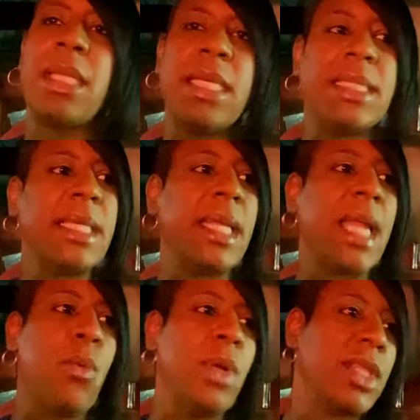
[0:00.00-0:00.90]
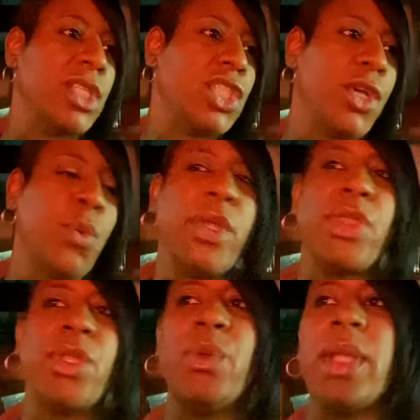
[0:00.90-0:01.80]
he said i wanted to share
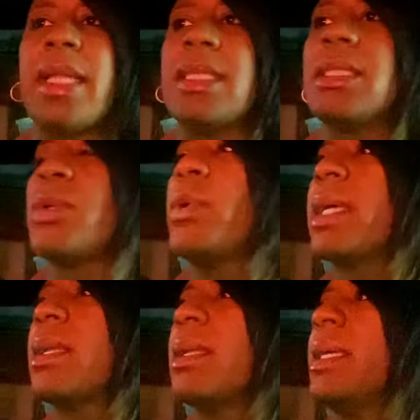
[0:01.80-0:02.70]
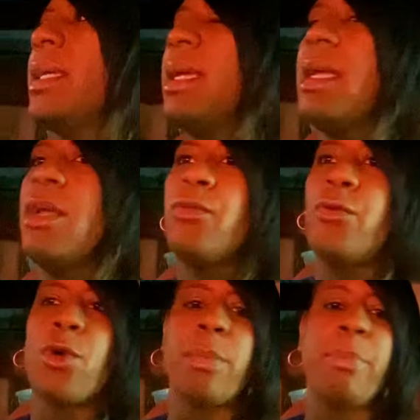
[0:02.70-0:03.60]
with you ladies quickly
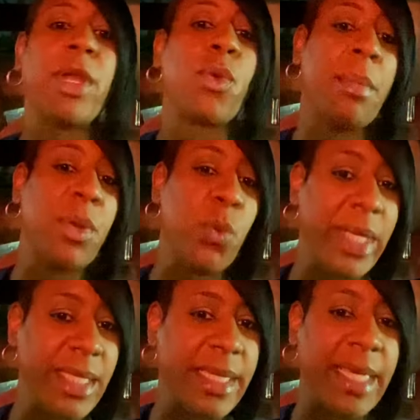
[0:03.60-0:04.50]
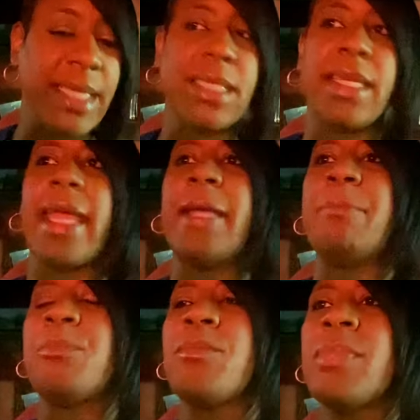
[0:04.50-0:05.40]
for better woman wednesday
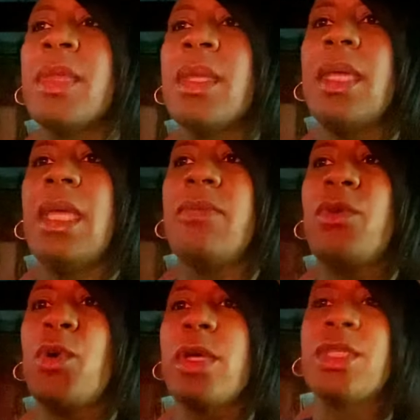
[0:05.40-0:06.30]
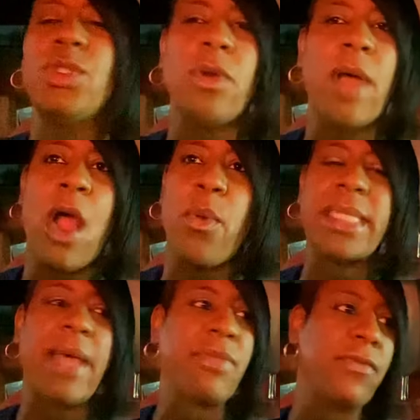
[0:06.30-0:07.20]
today and of course, you know, I
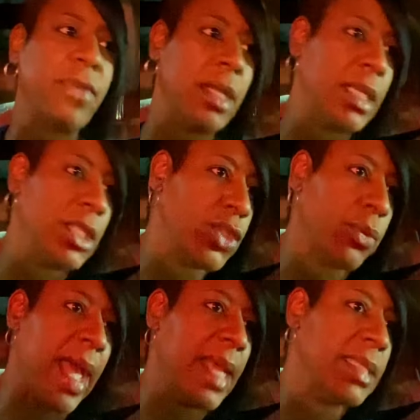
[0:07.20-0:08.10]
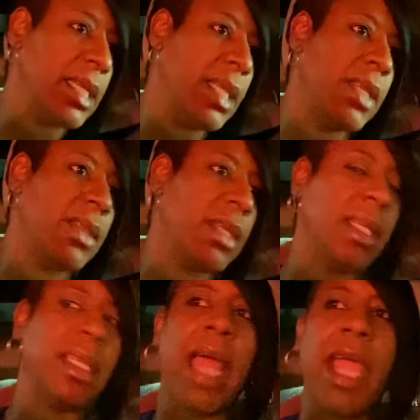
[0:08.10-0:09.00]
always have to Feliciarize
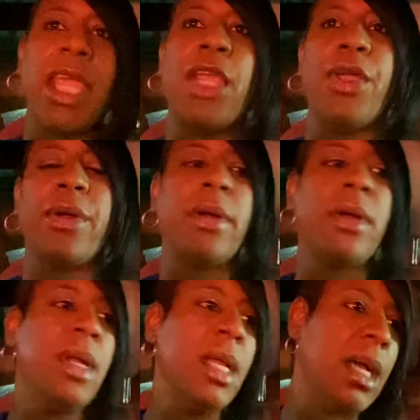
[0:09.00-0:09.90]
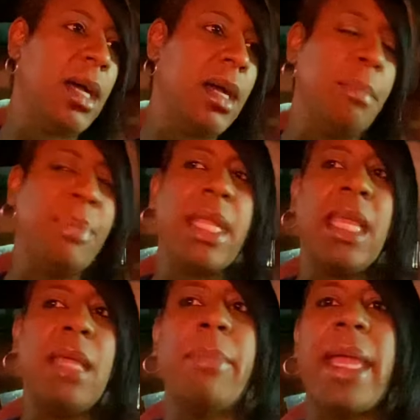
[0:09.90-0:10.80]
anything that I hear. Uh, but
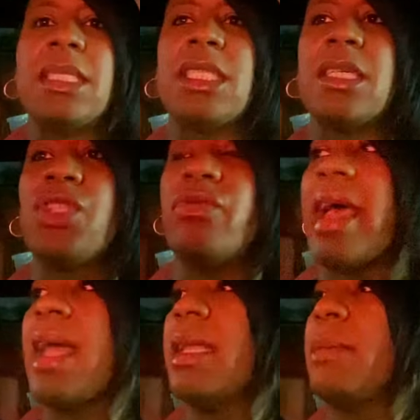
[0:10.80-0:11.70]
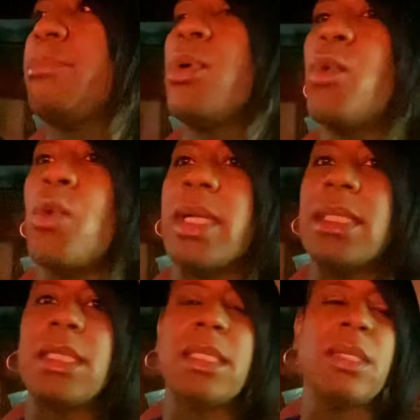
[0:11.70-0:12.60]
he made such valid
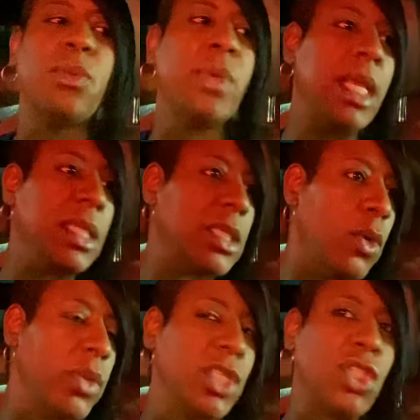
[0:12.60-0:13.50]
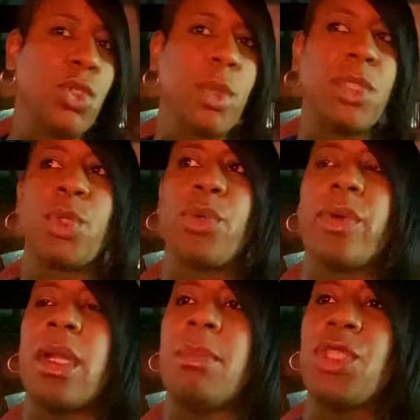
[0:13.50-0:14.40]
points when he told this short
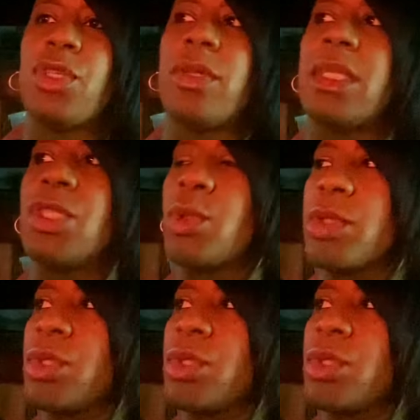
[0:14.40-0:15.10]
story, and I'm gonna share this short